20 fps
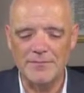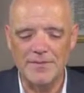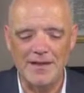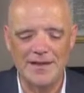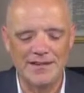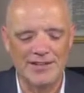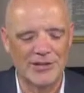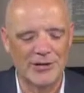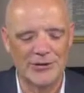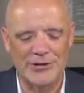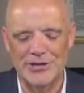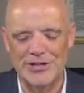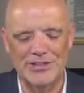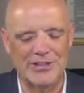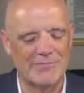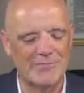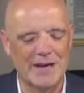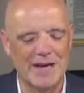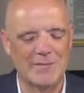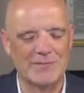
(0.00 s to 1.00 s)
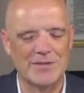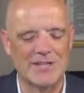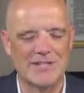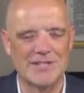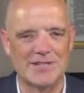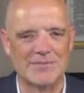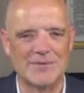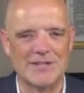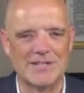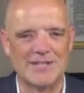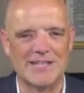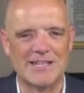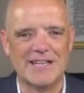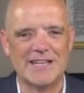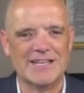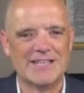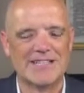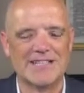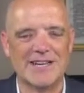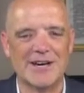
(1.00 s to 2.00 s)
And don't think that baptism is
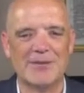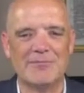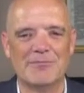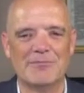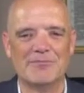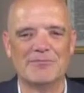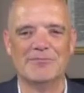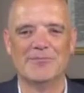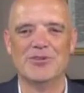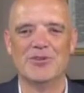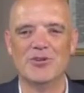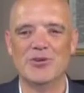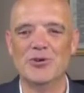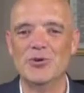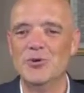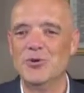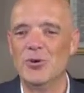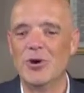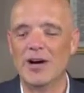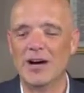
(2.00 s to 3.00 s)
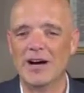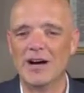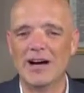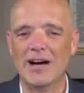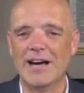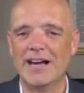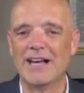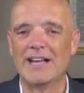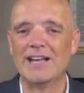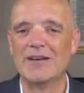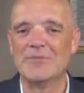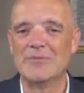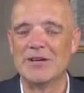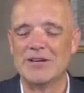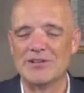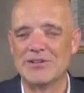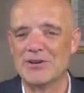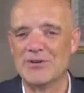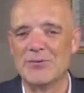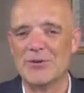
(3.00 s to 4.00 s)
some new uh,
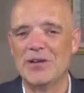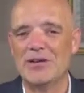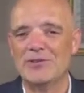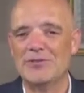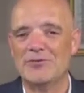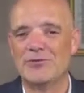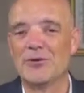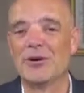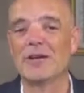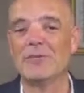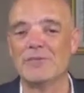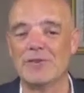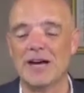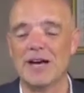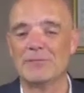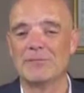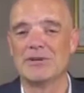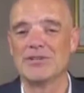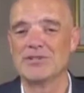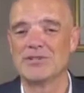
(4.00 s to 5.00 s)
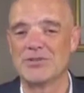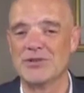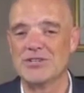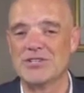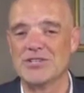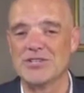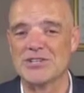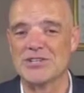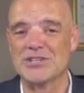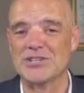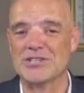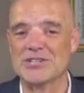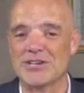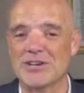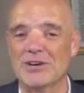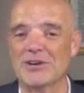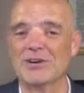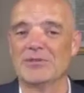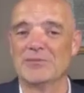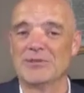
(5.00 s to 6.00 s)
element that we dreamed up as Christians.
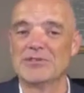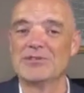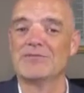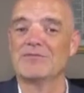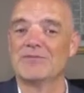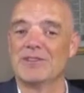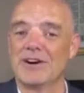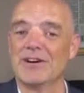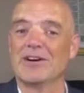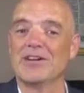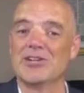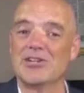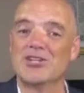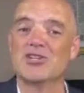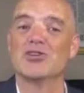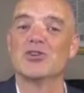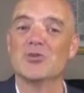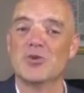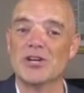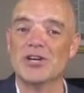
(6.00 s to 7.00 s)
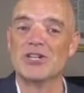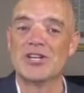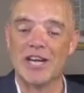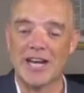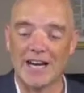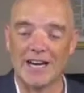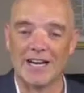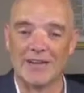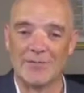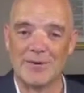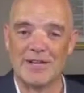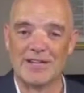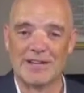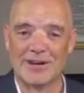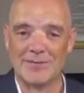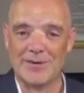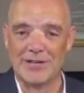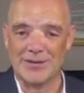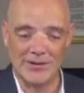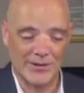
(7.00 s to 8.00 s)
No, it was a very Jewish element. I'll
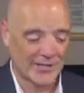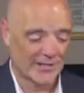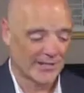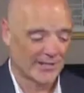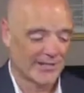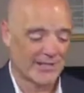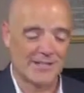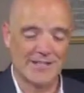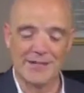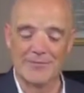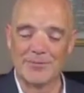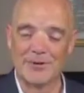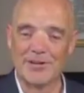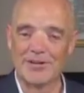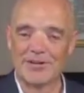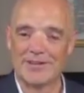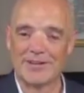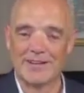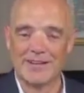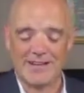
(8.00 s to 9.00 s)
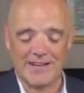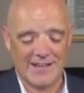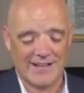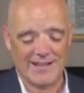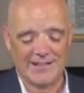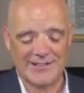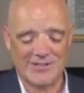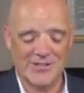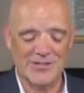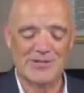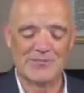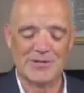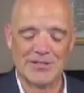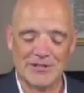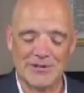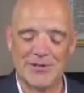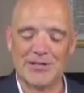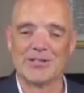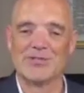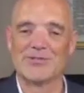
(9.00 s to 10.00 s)
be going to December and uh, excuse me
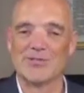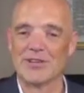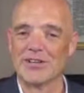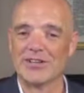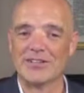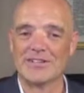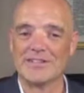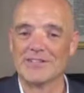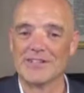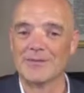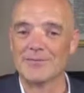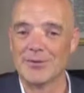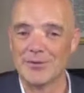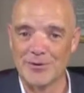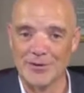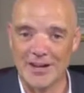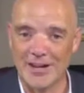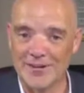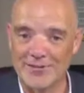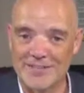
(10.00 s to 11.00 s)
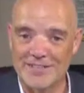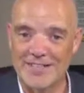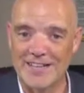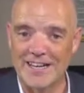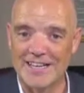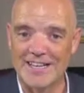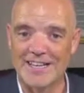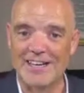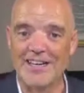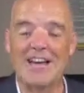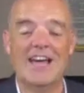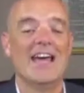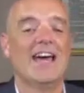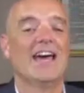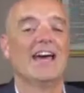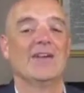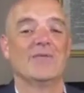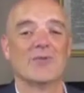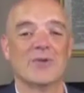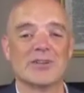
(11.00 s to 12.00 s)
to Israel in December. Would love to take you,
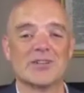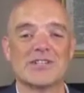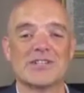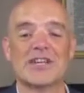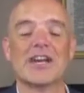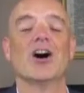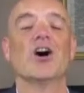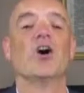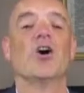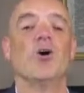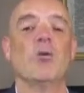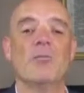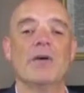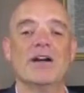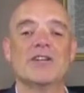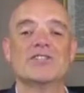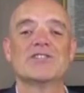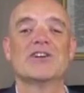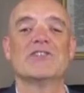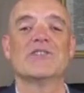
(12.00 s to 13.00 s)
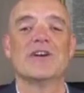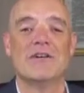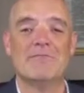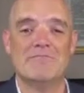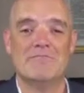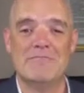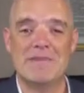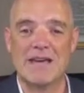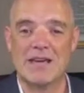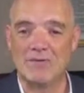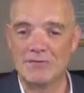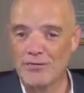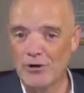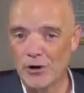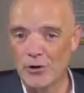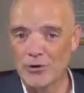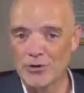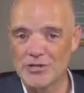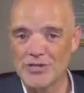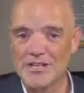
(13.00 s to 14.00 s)
and we'll see a whole bunch of
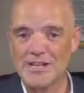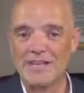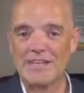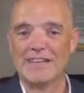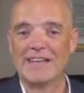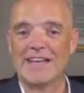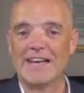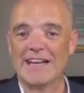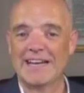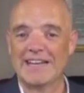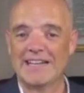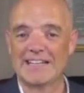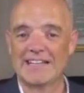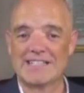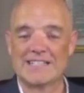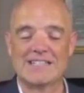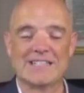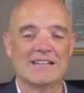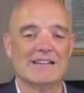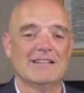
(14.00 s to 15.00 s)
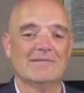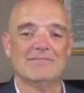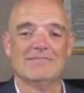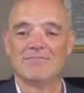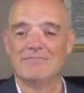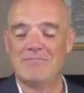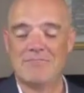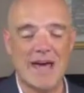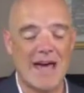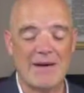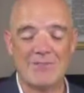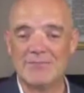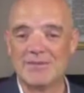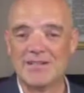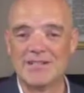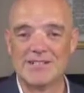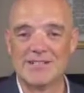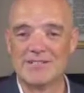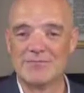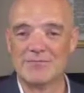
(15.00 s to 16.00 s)
mikvot. That is
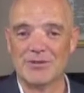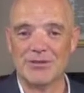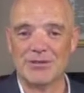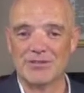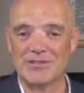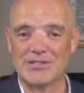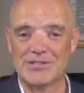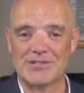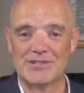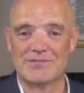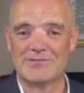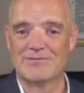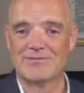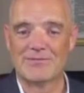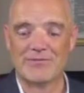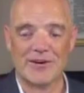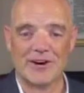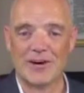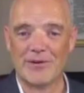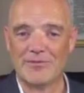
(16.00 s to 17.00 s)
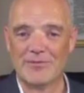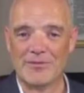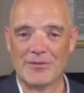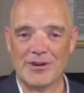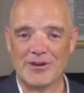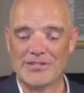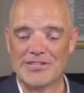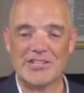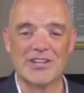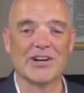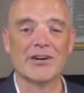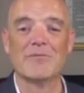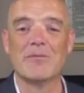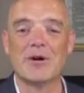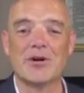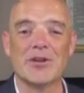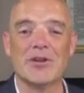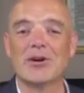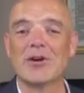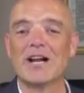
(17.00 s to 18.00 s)
baptismals from the
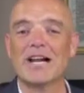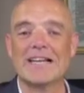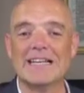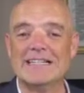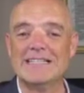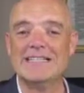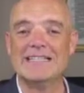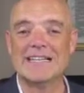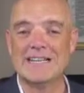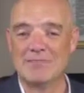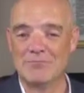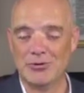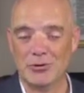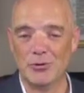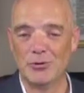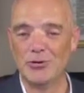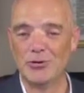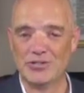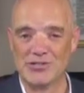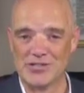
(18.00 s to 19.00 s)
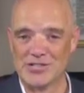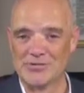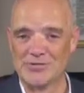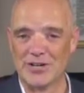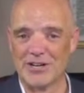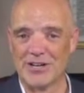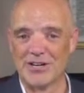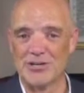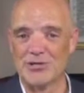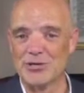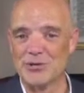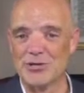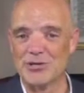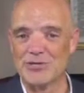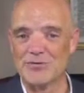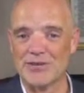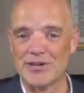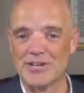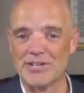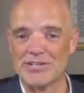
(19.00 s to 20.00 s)
ceremonial cleansing pools is what our Jewish
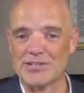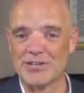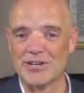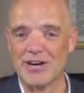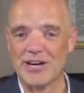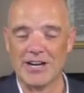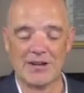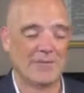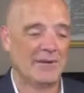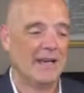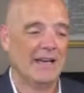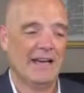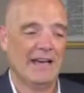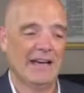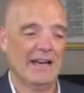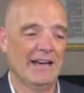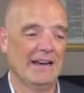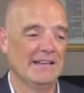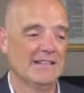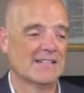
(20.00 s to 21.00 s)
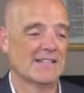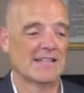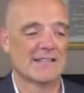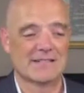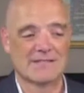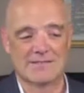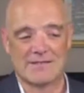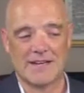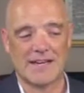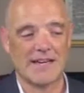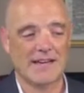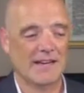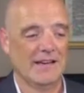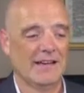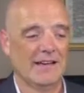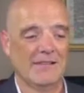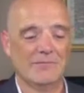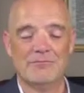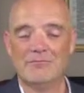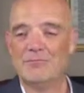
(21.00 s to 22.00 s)
friends would call them. And he says, hey,
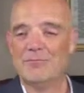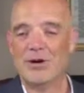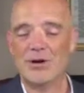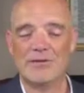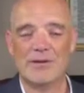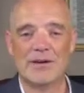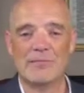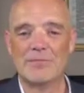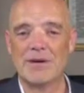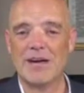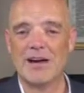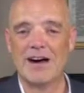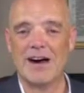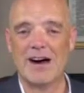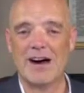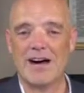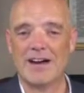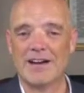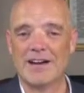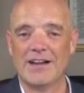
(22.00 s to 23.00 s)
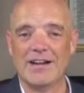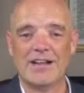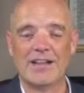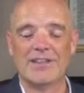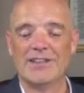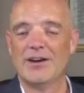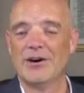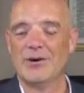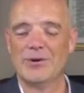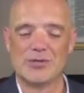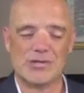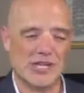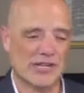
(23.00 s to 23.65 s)
moving beyond those